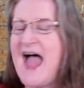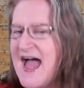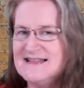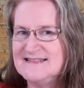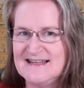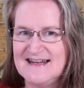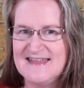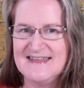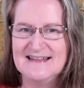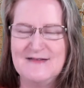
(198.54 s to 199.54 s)
and Saturday
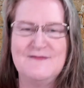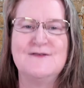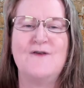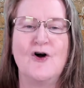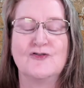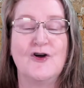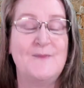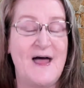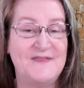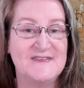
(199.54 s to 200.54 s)
the 11th of
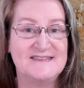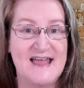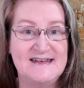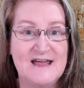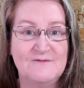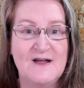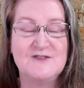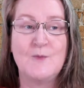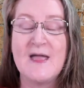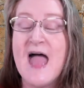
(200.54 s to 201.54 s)
October at the SANDOWN
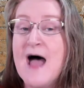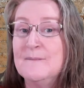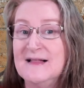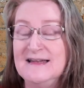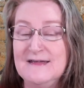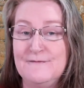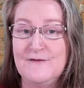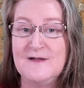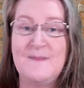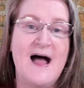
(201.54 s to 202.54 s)
Raceway. Plenty of
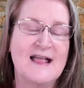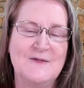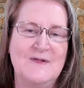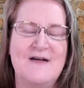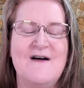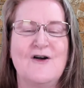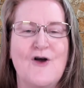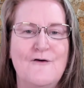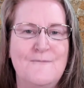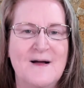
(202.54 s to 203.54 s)
free parking. We'll have our
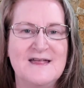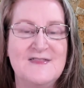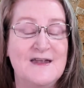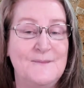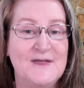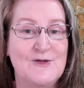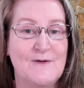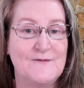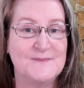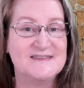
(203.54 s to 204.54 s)
golf buggy there to pick you
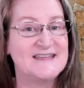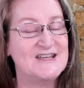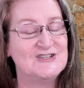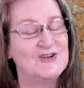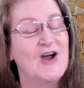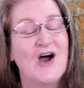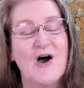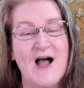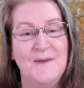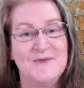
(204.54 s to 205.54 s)
up from the station
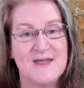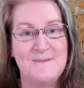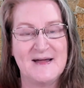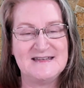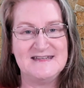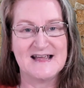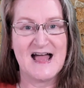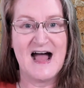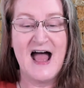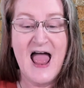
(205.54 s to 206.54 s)
or help you get back to your
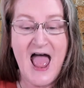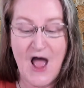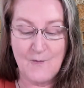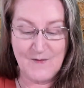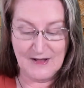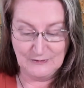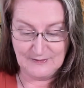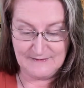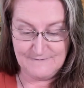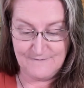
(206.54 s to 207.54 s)
car, and we are
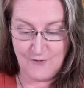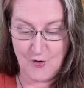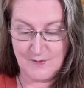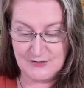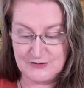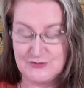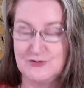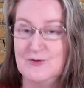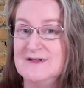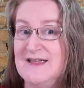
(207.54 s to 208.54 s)
looking forward
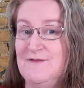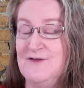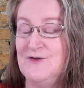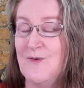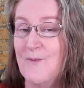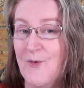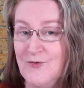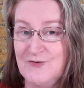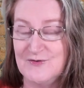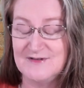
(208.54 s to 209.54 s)
to giving you more
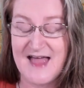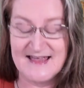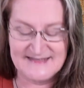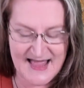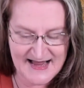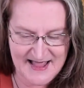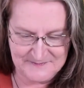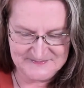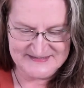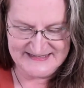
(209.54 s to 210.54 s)
news as that
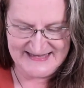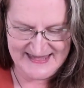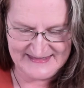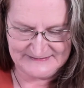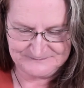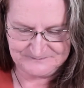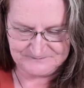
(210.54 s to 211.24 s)
comes together.